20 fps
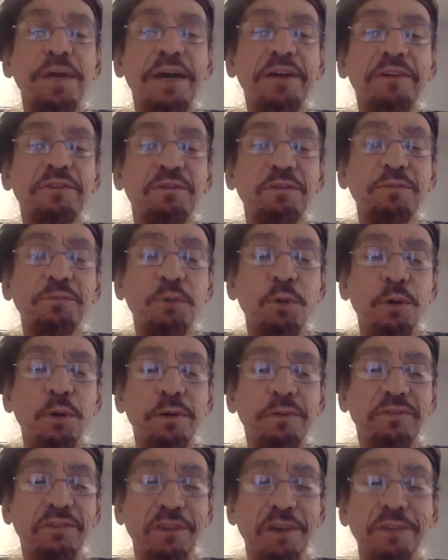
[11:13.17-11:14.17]
X, of
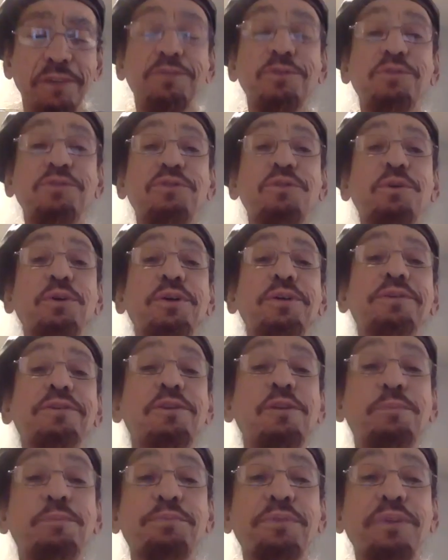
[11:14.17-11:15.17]
course, understood
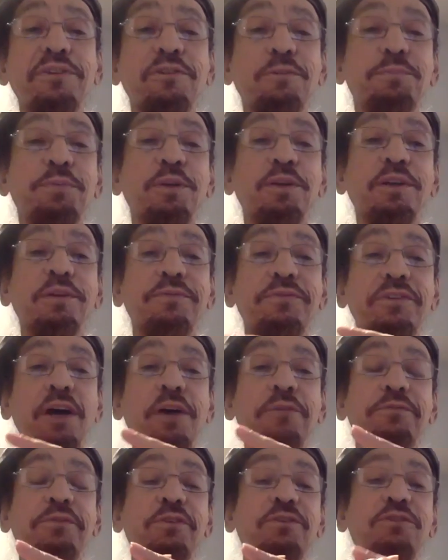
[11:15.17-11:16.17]
the principle of
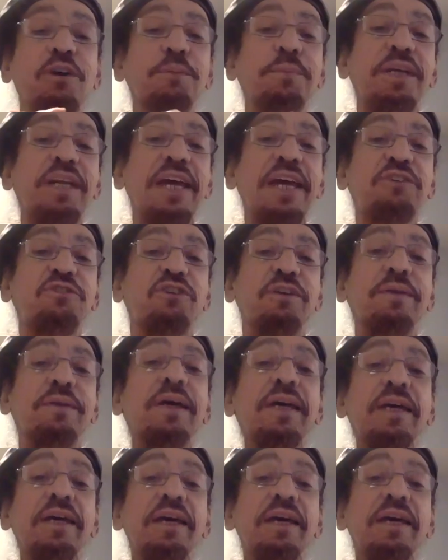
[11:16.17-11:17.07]
self-determination,